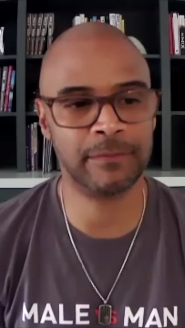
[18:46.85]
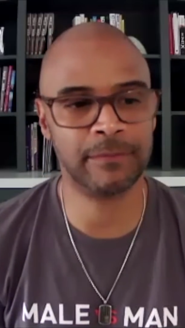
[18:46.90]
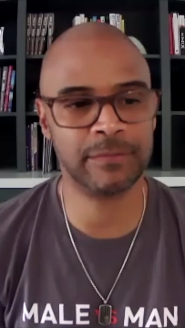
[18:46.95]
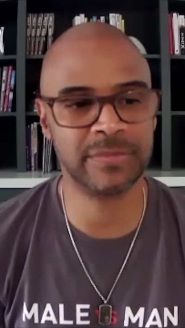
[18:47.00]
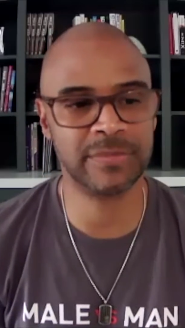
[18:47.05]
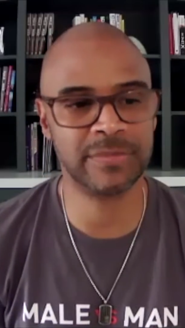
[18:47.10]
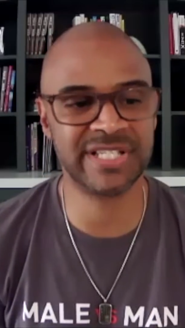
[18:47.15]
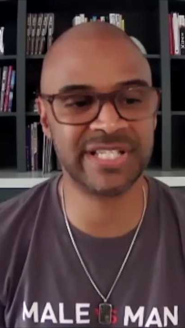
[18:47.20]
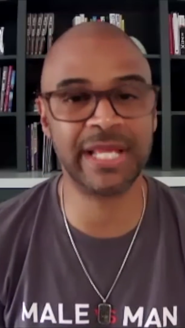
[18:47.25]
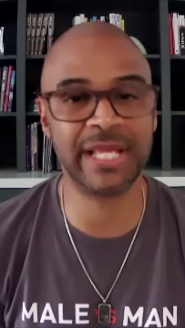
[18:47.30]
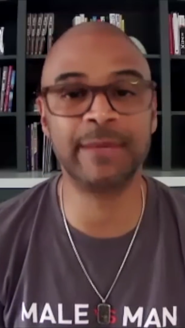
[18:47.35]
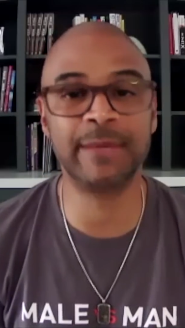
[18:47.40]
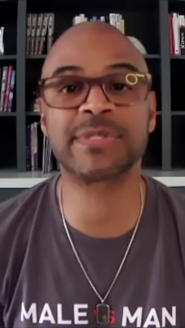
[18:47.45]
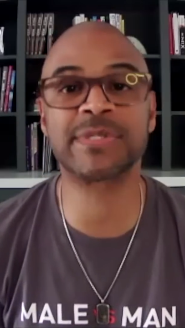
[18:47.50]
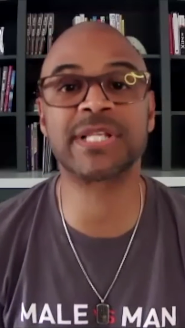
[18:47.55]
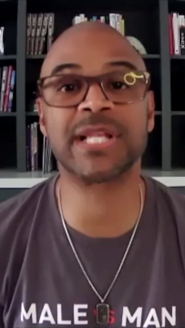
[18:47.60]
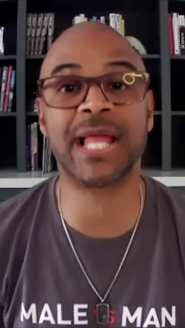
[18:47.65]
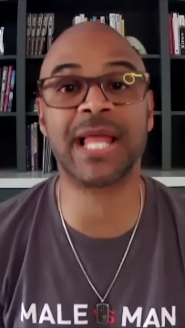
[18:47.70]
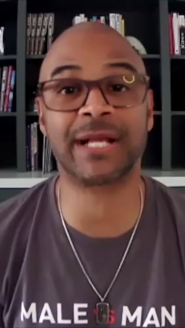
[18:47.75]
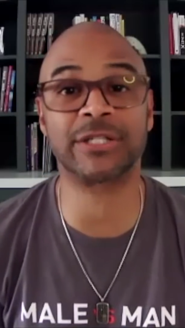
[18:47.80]
seems
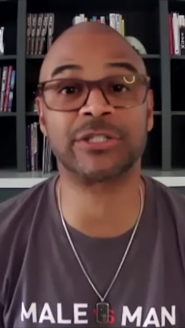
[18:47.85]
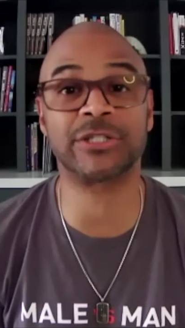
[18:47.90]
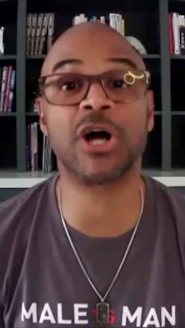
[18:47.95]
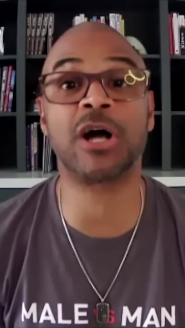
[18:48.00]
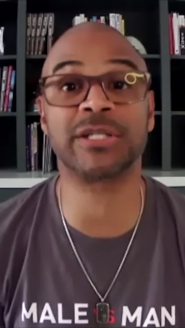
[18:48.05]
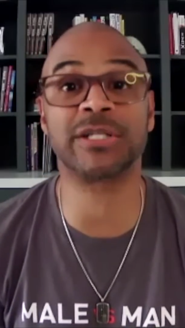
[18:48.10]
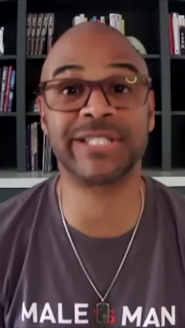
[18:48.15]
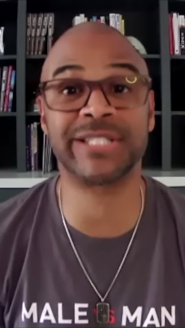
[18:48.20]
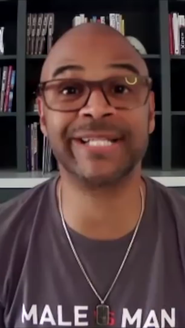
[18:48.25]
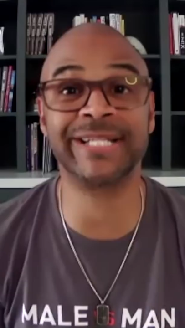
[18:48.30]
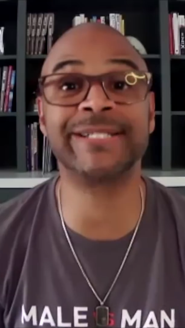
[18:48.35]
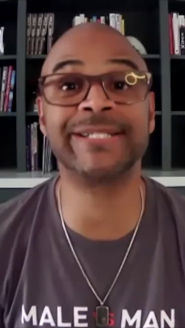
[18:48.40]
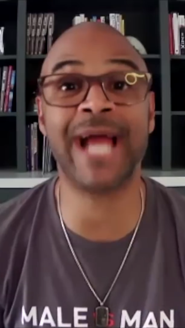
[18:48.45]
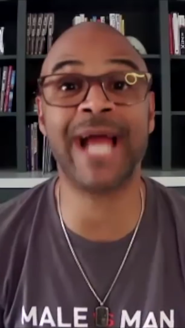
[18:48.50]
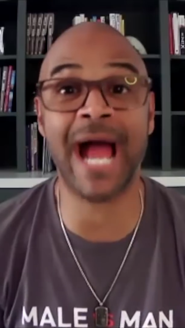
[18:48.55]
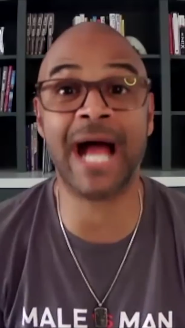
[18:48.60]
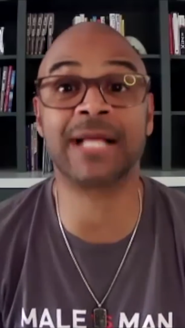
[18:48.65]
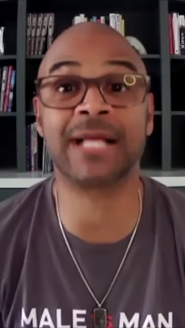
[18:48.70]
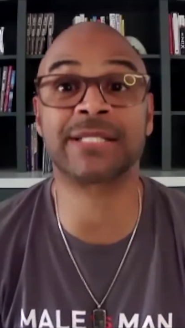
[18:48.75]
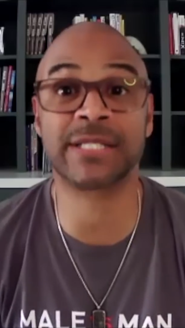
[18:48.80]
like a daunting
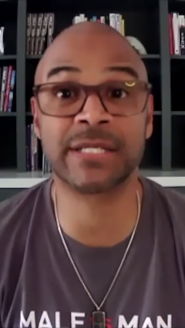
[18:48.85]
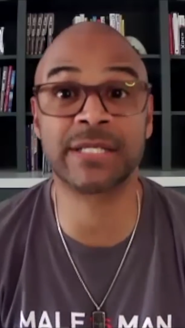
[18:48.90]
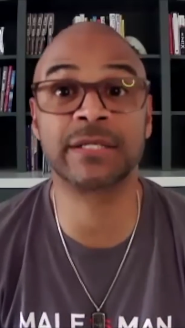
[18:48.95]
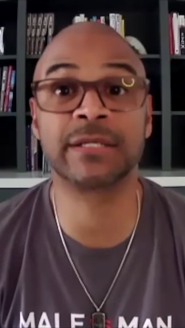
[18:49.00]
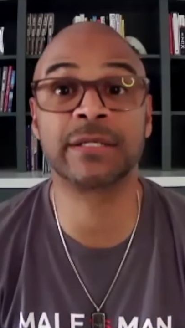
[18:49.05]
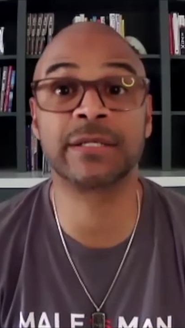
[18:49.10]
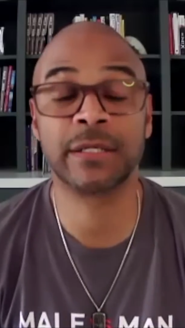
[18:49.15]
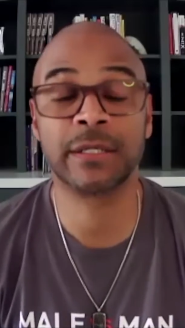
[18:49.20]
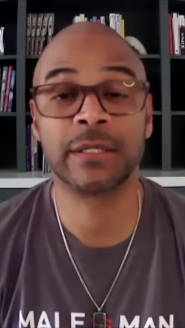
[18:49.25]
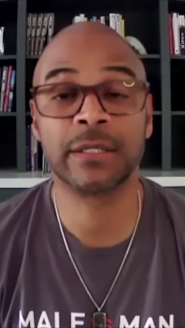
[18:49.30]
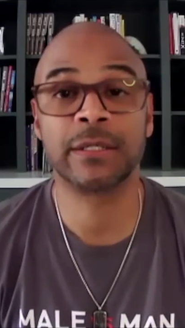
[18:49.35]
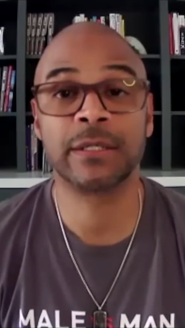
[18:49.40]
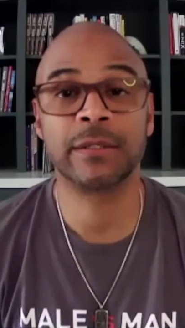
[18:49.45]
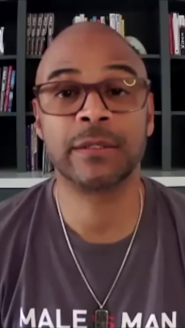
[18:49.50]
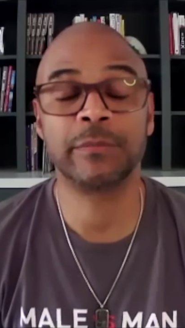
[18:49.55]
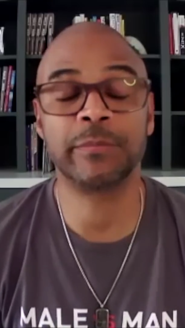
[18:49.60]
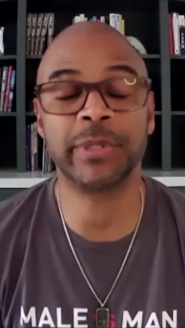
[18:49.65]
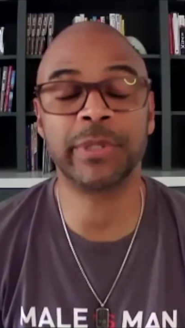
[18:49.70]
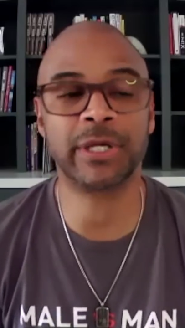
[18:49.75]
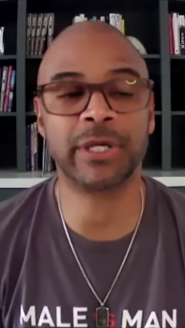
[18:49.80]
task
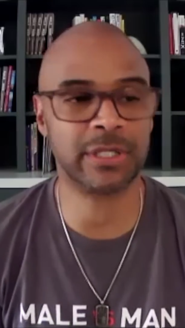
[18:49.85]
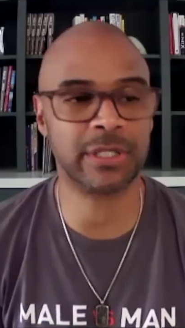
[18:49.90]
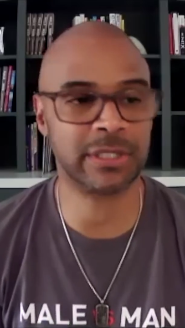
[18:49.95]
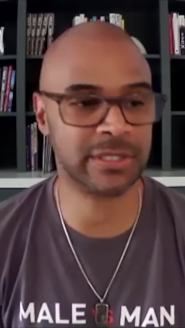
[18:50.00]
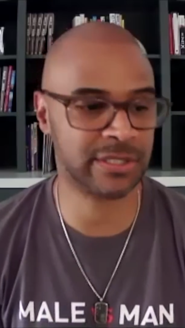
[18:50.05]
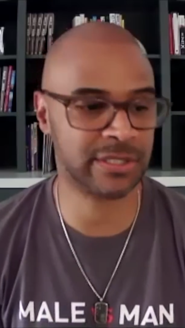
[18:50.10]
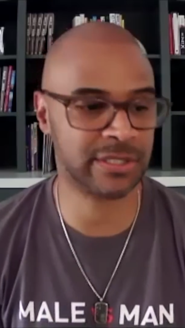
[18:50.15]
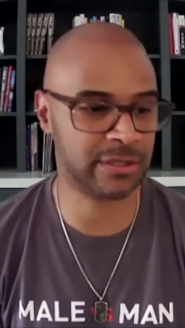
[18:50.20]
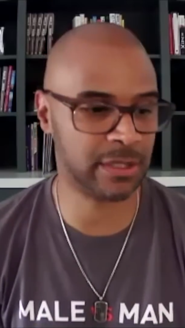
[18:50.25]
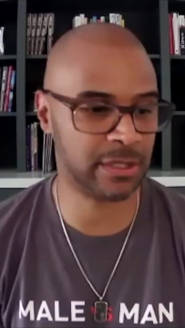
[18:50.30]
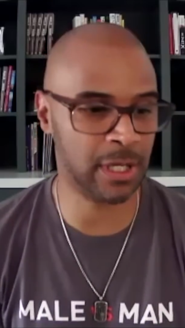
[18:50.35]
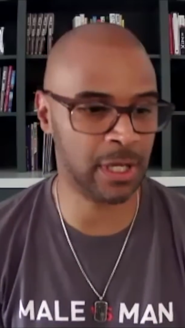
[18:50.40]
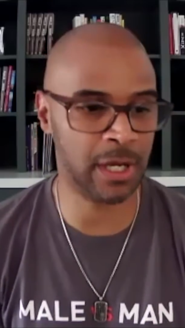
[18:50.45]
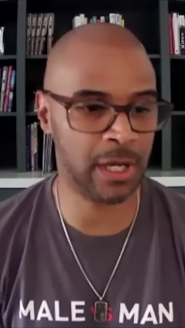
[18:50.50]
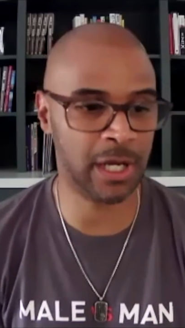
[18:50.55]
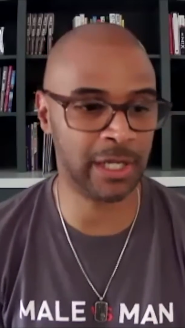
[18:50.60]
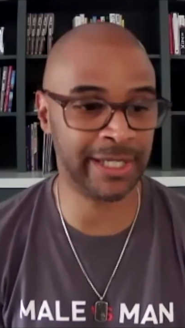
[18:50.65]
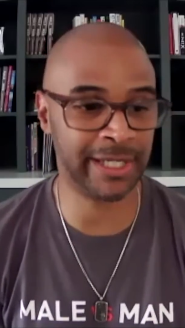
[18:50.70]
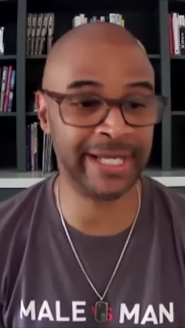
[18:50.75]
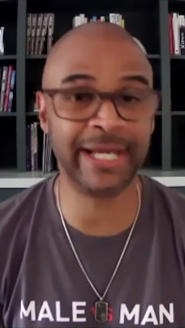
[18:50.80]
because,
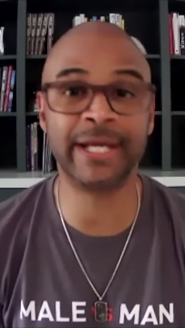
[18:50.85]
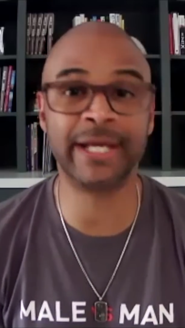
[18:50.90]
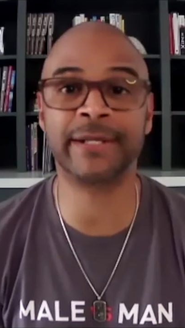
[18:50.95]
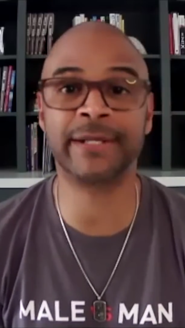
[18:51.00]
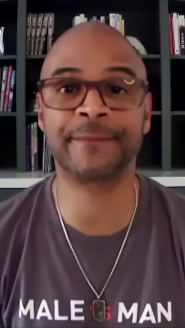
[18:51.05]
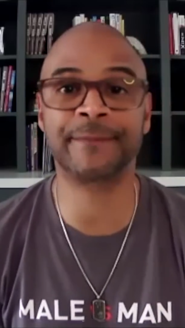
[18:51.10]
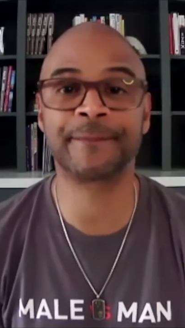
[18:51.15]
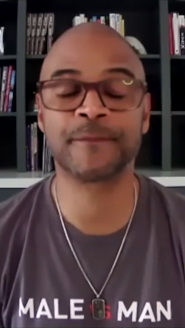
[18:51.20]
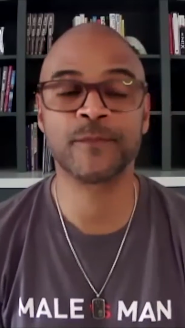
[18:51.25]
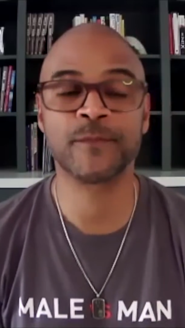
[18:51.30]
again,